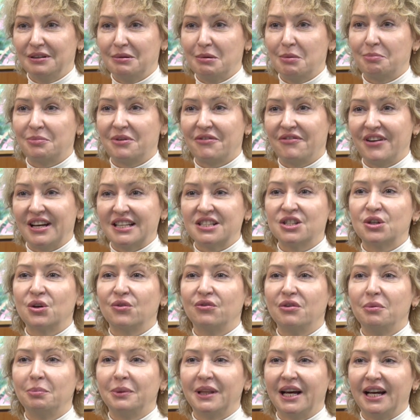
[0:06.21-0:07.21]
I'm a professor
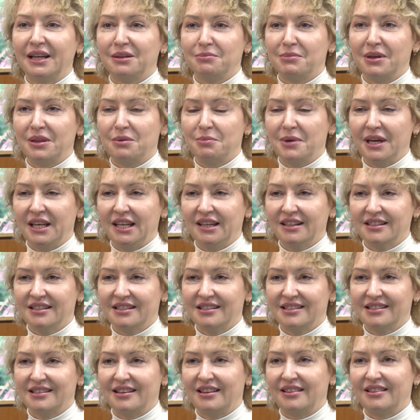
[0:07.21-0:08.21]
of applied
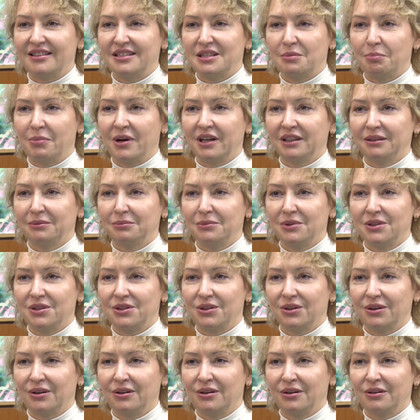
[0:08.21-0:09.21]
mathematics at the
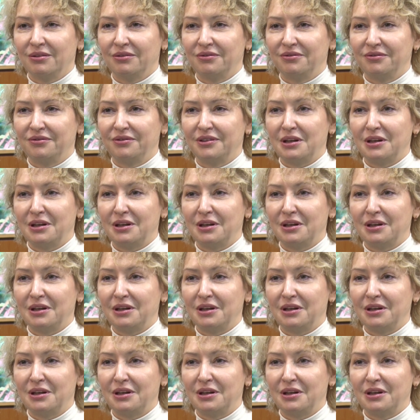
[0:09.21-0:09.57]
Department of